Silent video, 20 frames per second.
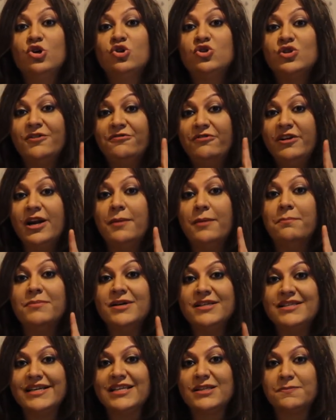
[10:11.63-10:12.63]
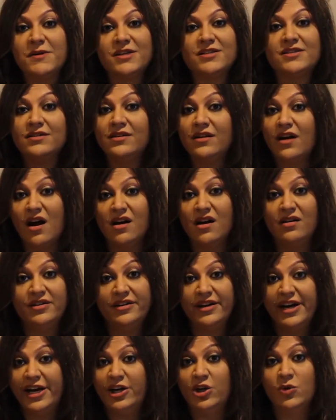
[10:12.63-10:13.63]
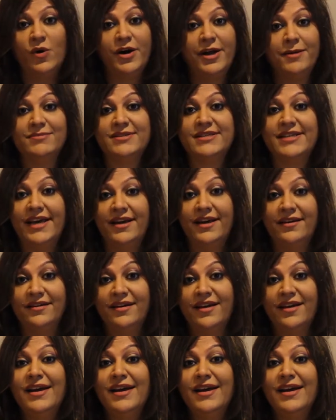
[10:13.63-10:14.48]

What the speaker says: So if a number 6 person can't relate to what I'm saying,